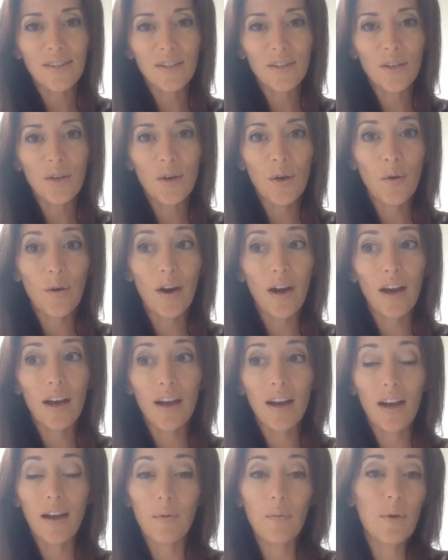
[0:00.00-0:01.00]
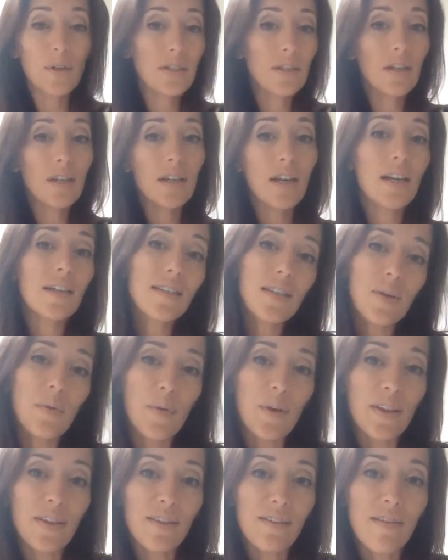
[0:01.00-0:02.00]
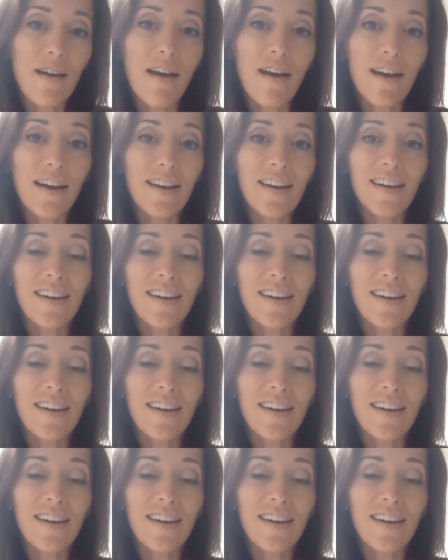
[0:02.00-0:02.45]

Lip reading: I wasn't connecting with a lot,